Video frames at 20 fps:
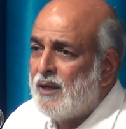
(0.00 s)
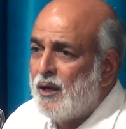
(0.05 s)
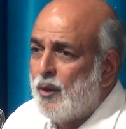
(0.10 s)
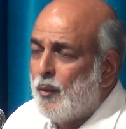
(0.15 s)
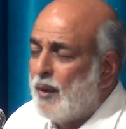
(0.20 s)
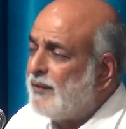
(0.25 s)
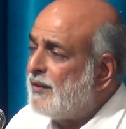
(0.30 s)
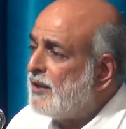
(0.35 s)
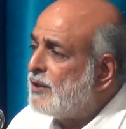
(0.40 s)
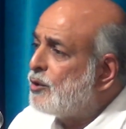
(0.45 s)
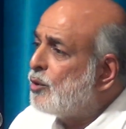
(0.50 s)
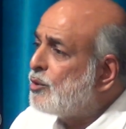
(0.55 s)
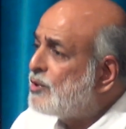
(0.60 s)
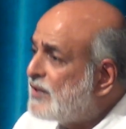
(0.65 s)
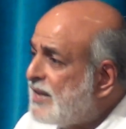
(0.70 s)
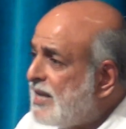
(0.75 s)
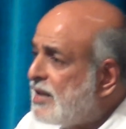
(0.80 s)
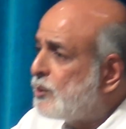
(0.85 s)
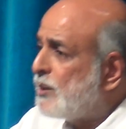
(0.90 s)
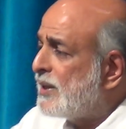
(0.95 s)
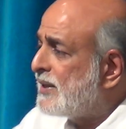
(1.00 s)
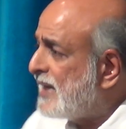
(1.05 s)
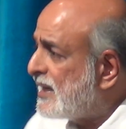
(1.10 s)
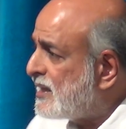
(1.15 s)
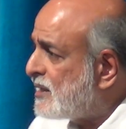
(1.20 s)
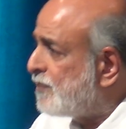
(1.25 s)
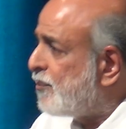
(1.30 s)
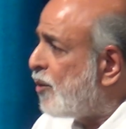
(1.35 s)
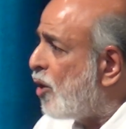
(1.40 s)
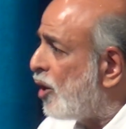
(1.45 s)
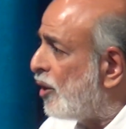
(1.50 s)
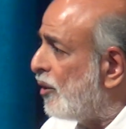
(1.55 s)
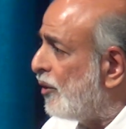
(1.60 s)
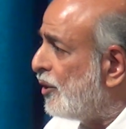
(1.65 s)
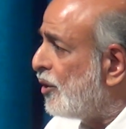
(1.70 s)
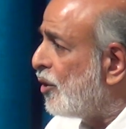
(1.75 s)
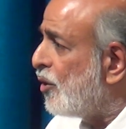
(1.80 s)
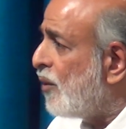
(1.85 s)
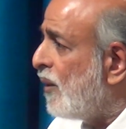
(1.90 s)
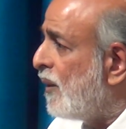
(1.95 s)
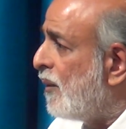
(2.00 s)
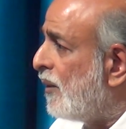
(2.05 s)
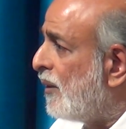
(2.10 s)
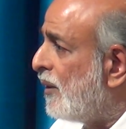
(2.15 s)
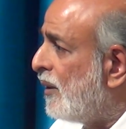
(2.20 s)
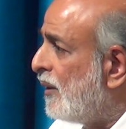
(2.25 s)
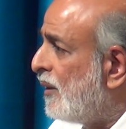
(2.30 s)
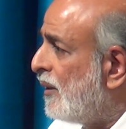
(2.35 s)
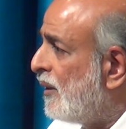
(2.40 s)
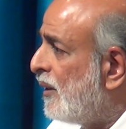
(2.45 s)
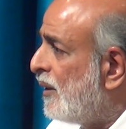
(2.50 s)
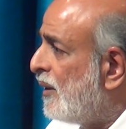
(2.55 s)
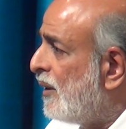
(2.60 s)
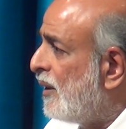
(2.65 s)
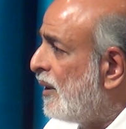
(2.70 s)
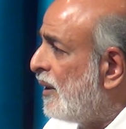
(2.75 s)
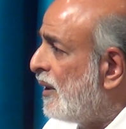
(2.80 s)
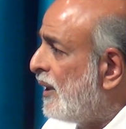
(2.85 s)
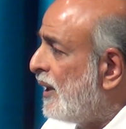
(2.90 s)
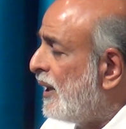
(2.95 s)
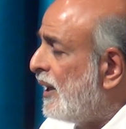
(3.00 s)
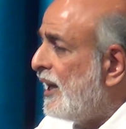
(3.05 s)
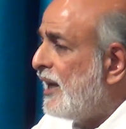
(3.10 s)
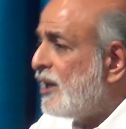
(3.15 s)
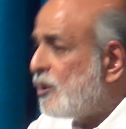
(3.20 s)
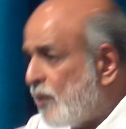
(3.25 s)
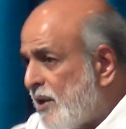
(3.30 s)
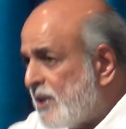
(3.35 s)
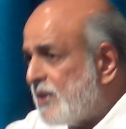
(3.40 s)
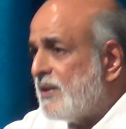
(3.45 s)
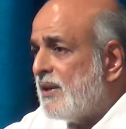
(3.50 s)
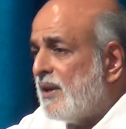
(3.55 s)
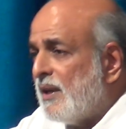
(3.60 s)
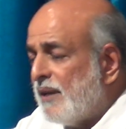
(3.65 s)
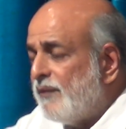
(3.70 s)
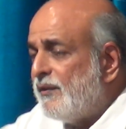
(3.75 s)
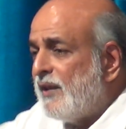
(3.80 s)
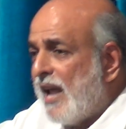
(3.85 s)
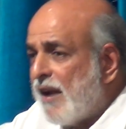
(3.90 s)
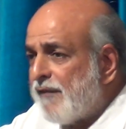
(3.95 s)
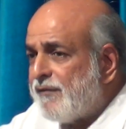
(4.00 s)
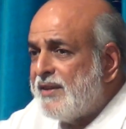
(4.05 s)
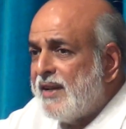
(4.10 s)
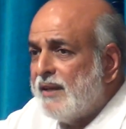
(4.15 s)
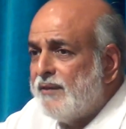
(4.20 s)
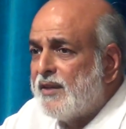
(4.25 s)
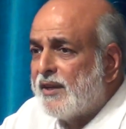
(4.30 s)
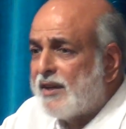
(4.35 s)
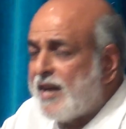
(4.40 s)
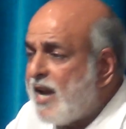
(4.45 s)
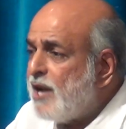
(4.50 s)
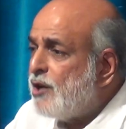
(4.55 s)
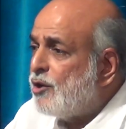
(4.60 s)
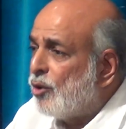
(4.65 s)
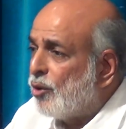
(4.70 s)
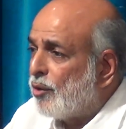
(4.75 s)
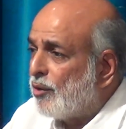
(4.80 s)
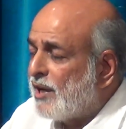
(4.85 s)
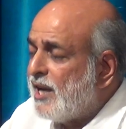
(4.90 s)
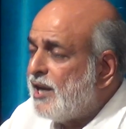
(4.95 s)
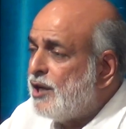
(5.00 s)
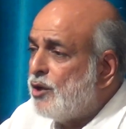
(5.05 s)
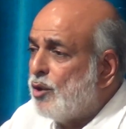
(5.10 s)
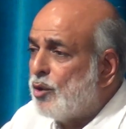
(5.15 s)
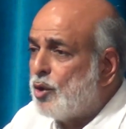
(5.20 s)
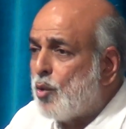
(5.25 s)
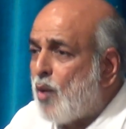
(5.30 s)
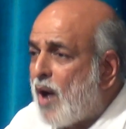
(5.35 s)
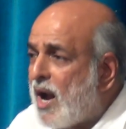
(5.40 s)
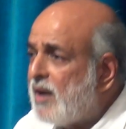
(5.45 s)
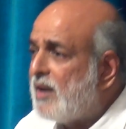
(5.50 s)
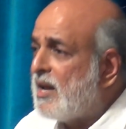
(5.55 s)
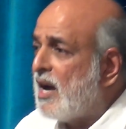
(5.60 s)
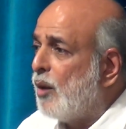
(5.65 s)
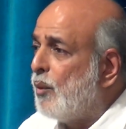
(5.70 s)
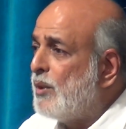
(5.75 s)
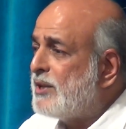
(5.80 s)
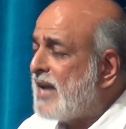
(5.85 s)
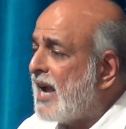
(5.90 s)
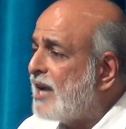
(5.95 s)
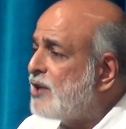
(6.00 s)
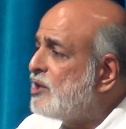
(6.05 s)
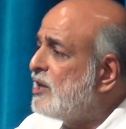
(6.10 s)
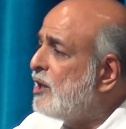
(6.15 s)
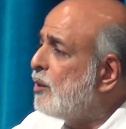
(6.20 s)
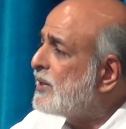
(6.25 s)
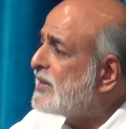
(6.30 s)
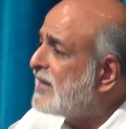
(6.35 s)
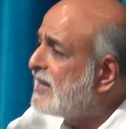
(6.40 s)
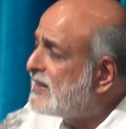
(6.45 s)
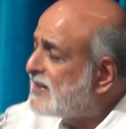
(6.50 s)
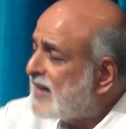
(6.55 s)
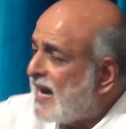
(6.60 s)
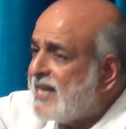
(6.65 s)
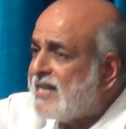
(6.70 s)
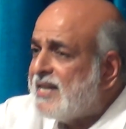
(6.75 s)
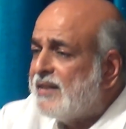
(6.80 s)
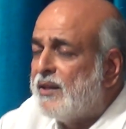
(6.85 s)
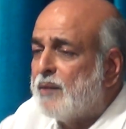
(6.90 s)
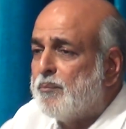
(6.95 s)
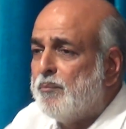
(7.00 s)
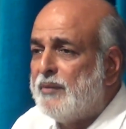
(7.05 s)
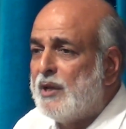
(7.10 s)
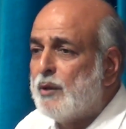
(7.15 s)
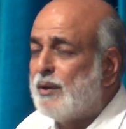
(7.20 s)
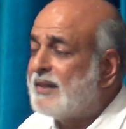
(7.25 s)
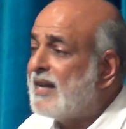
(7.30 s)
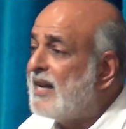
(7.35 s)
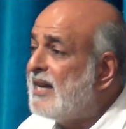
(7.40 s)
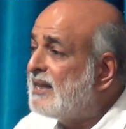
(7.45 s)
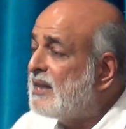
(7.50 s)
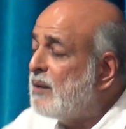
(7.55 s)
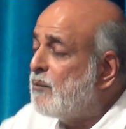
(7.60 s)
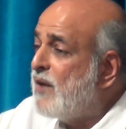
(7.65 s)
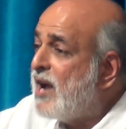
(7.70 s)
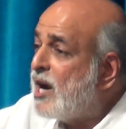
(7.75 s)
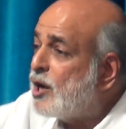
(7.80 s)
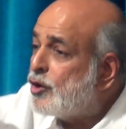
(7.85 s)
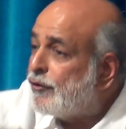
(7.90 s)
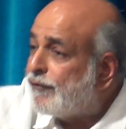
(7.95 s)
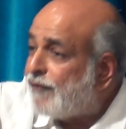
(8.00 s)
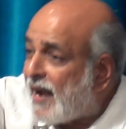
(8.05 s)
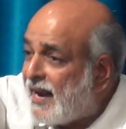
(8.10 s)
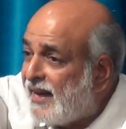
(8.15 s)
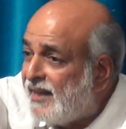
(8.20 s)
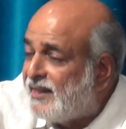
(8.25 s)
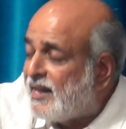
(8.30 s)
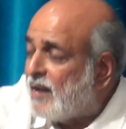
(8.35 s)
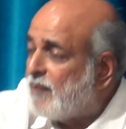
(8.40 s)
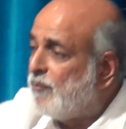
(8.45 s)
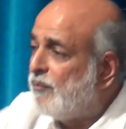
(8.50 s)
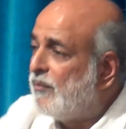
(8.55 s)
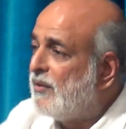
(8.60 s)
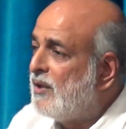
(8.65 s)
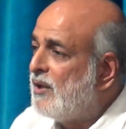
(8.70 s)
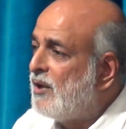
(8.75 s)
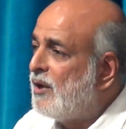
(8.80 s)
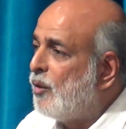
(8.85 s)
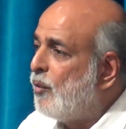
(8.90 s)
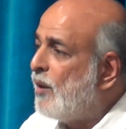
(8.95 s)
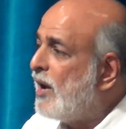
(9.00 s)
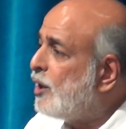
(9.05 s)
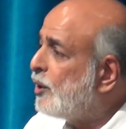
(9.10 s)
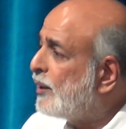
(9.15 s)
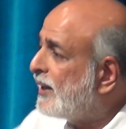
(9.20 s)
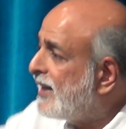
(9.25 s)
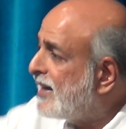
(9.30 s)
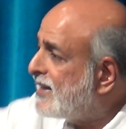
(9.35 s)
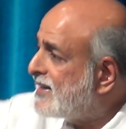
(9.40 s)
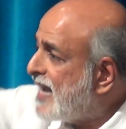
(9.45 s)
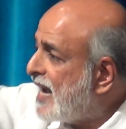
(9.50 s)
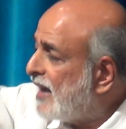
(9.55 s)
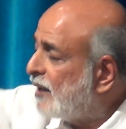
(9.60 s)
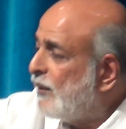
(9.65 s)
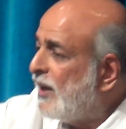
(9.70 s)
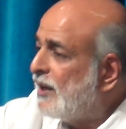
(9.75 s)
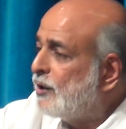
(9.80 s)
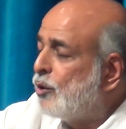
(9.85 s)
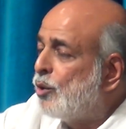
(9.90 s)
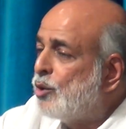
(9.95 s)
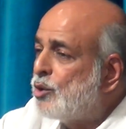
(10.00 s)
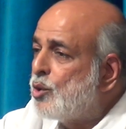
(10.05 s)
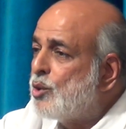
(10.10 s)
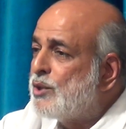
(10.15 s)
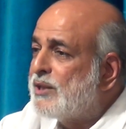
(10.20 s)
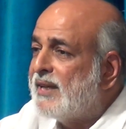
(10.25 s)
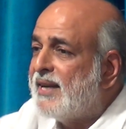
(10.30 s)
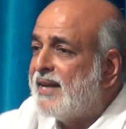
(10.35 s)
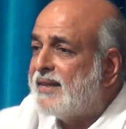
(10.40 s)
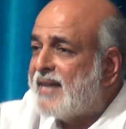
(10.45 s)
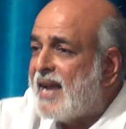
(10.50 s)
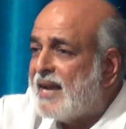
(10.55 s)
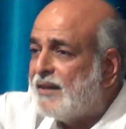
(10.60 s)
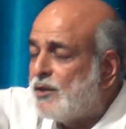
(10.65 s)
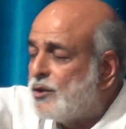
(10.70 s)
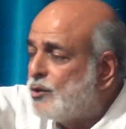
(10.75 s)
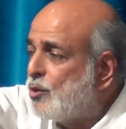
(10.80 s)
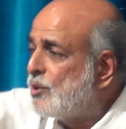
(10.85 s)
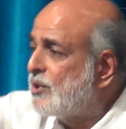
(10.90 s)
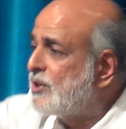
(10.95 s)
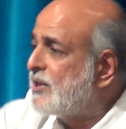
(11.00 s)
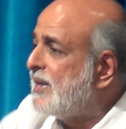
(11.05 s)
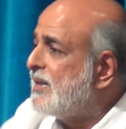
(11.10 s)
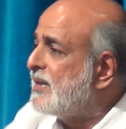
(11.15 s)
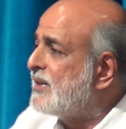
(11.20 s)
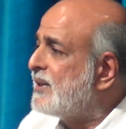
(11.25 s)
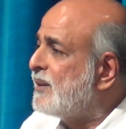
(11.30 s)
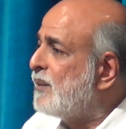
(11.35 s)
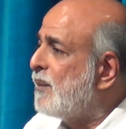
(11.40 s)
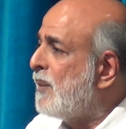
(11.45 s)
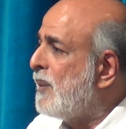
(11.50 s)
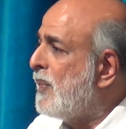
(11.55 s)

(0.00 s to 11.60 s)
when the Tutsis were set upon, it was the Radio Rwanda, which actually was inciting them. They were telling them where to find them, where you can attack, where the Hutus can attack the Tutsis,